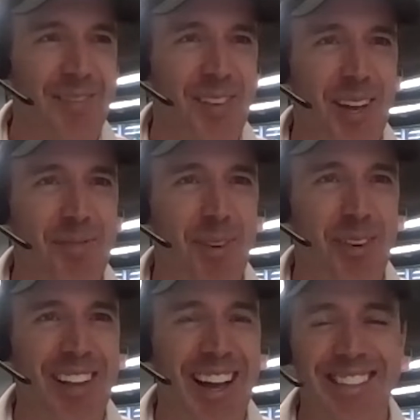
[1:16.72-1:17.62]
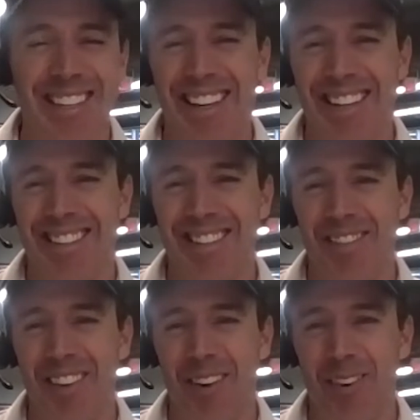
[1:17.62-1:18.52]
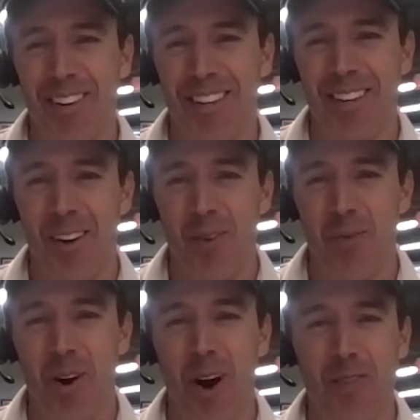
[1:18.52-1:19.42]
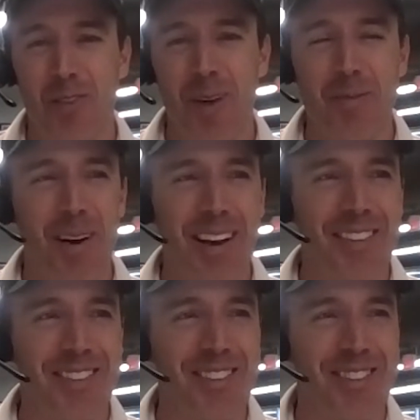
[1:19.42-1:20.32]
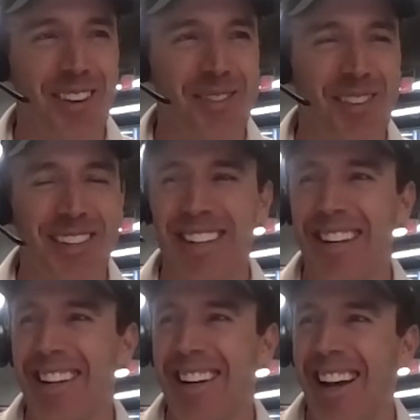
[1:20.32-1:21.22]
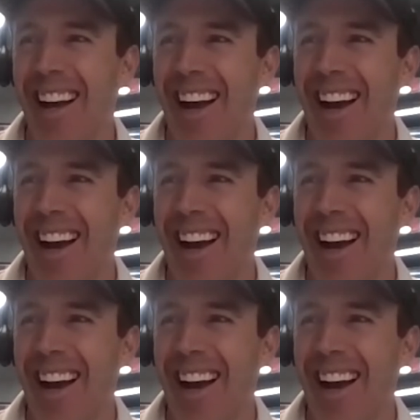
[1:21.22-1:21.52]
I'm a middle-class kid, so I've got to work hard for my money. There's no trust fund here.